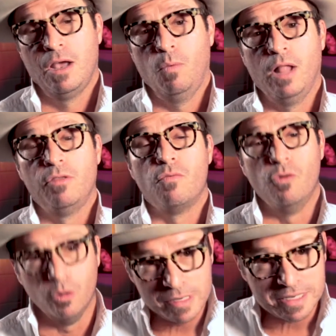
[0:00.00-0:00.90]
Well, the
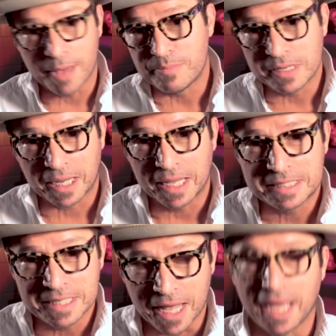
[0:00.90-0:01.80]
room is empty again
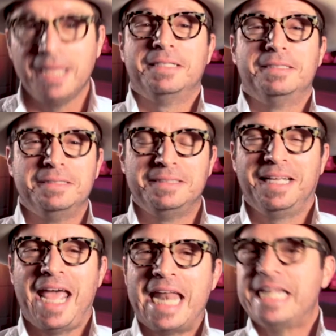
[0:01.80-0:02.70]
today.
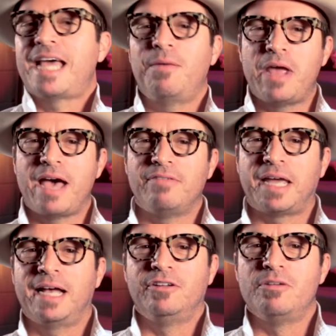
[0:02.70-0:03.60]
Anytime we have a
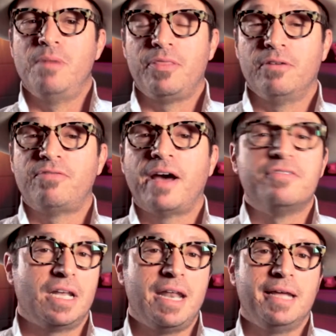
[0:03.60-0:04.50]
calendar month of five
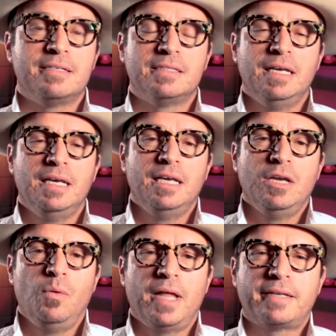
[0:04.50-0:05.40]
Sundays,
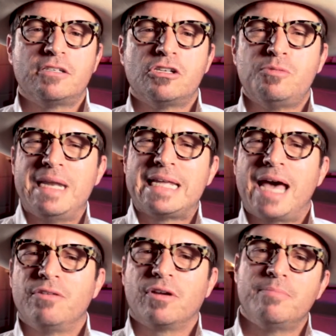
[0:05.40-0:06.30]
we like to suspend a
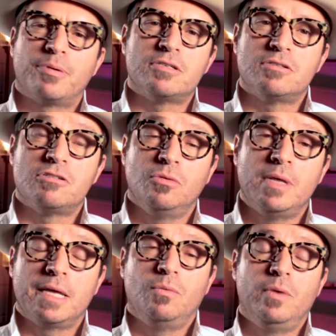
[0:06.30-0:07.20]
gathering in person so
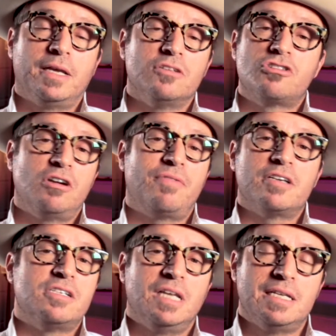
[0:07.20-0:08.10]
we, we can serve our
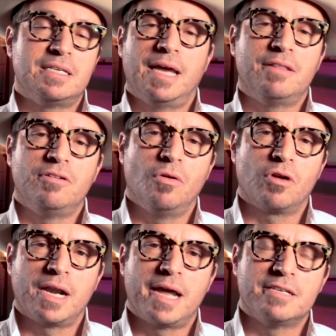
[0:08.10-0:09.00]
city together in
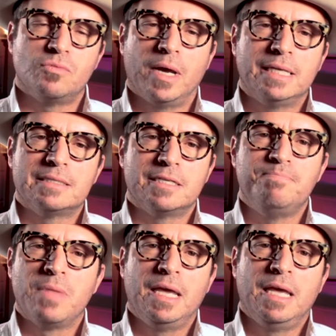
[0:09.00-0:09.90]
organized ways. And
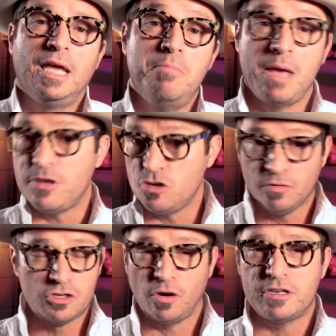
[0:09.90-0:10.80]
maybe
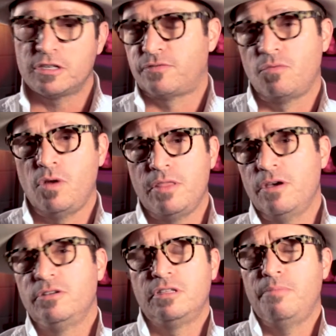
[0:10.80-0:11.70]
you've joined us for one of
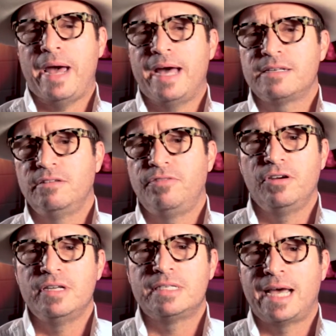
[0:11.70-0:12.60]
those in the past if
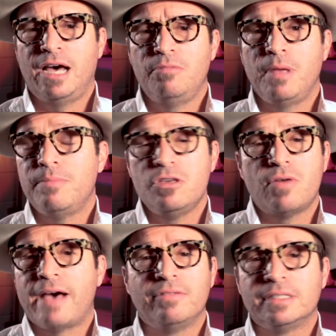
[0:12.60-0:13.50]
you're in town, maybe you
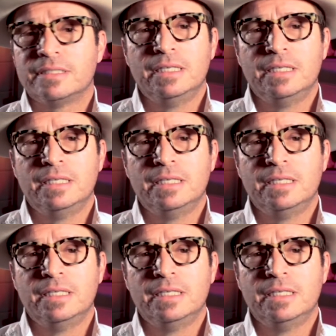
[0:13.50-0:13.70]
haven't.